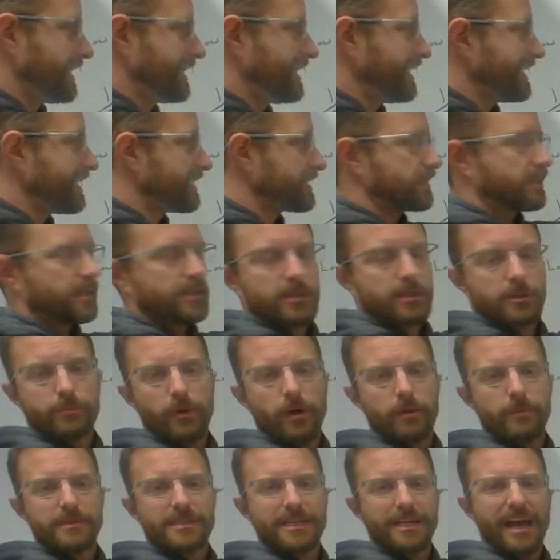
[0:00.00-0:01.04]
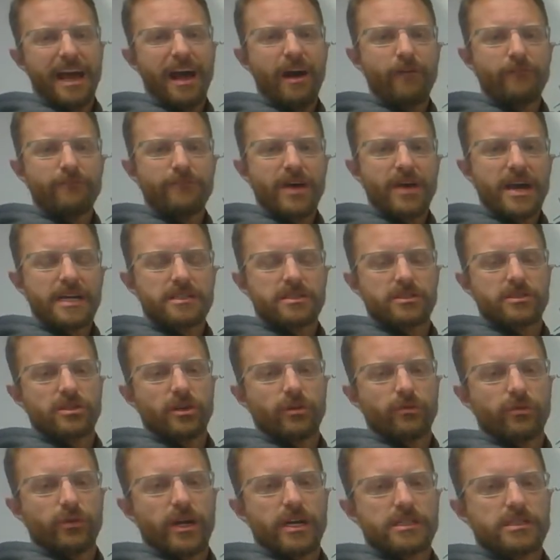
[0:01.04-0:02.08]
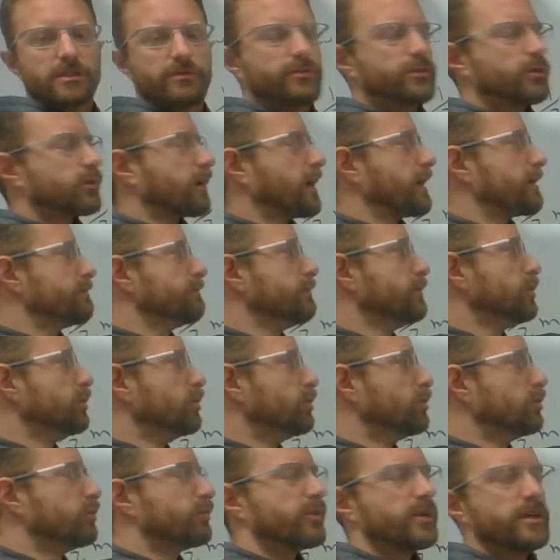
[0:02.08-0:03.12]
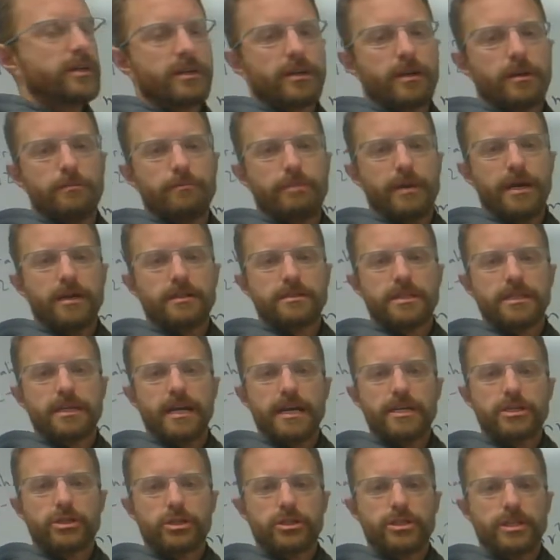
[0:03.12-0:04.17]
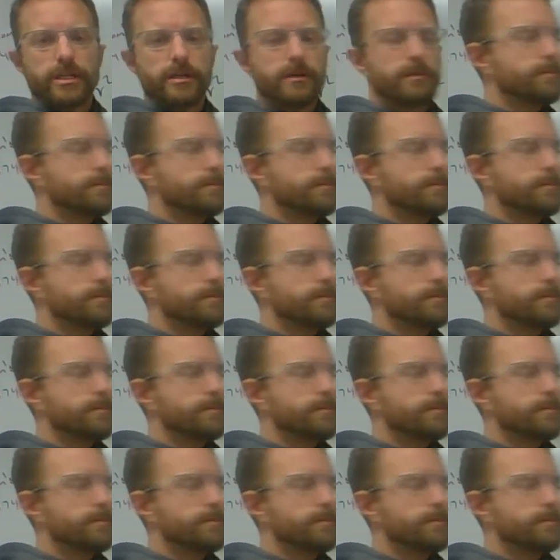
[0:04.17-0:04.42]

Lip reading: this to this problem and said, how fast does sulfur hexafluoride move compared to nitrogen?